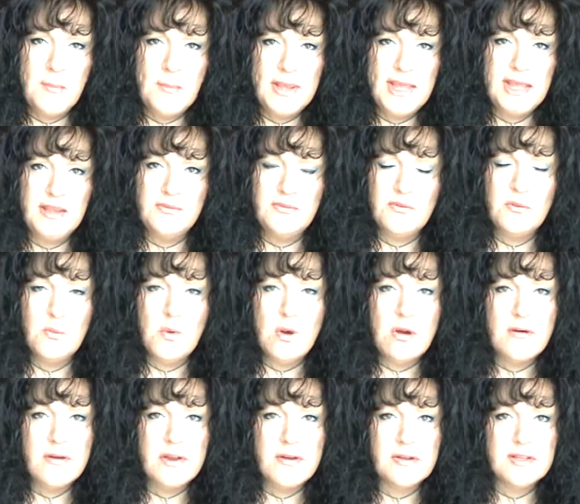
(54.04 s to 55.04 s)
A peaceful
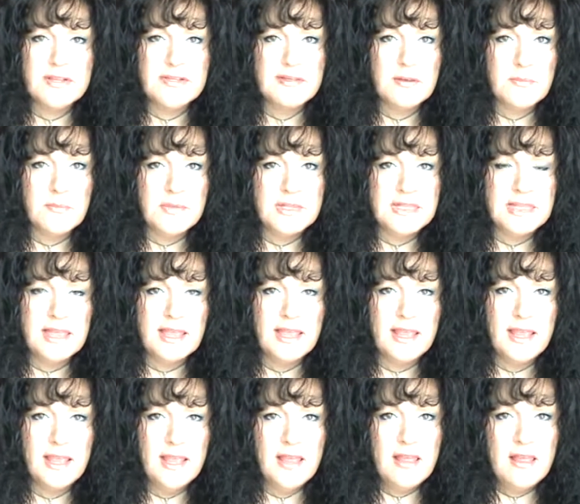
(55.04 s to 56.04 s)
warrior is
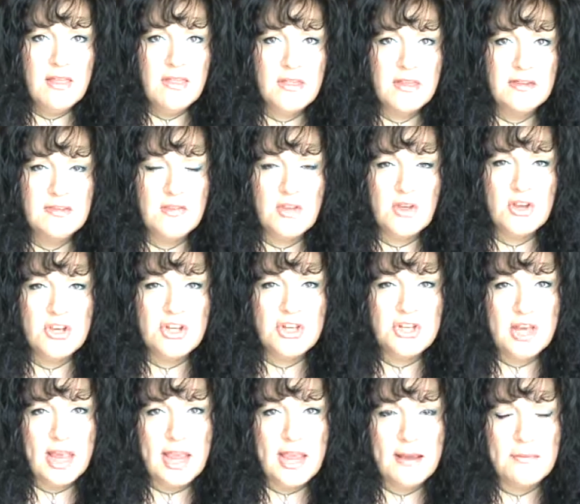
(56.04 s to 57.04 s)
somebody that is not
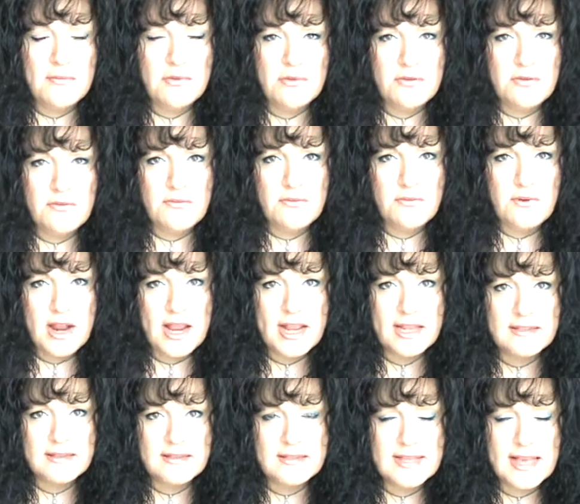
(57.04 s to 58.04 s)
ashamed or
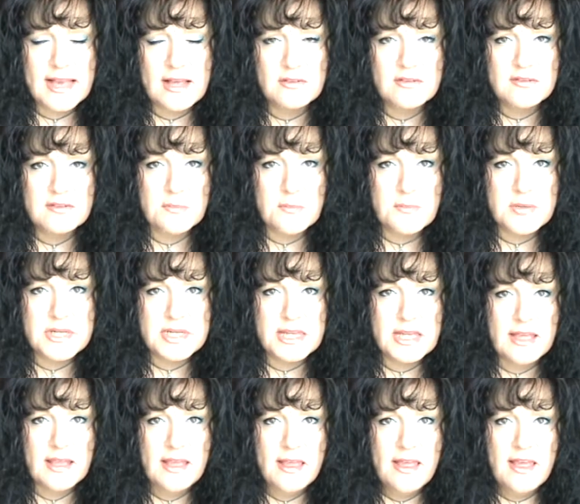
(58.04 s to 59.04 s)
afraid to tell
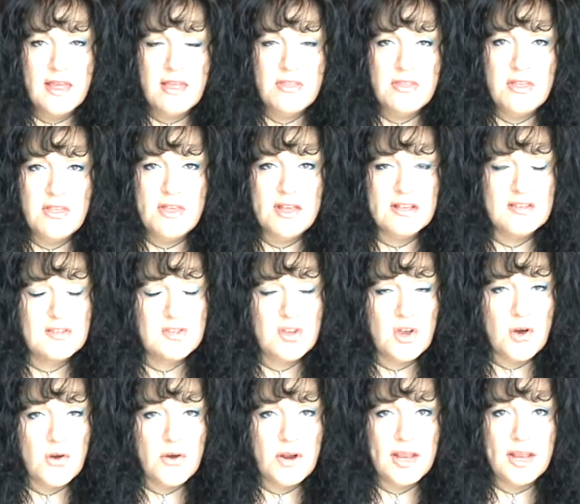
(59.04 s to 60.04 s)
somebody that they're
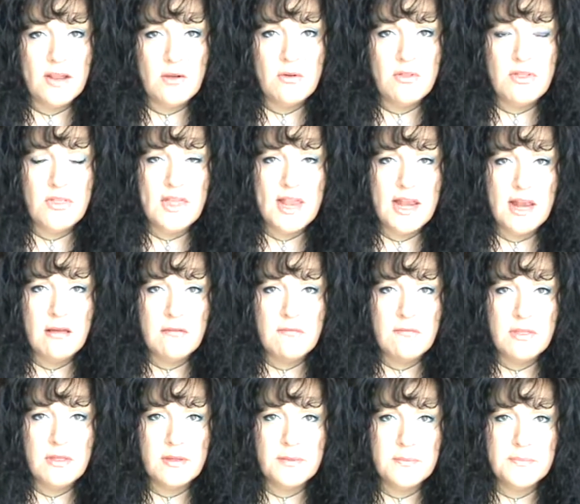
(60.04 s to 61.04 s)
sorry or that they
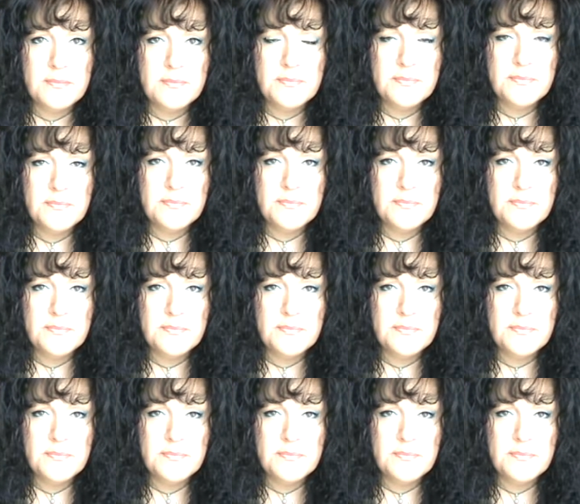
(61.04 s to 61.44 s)
love them.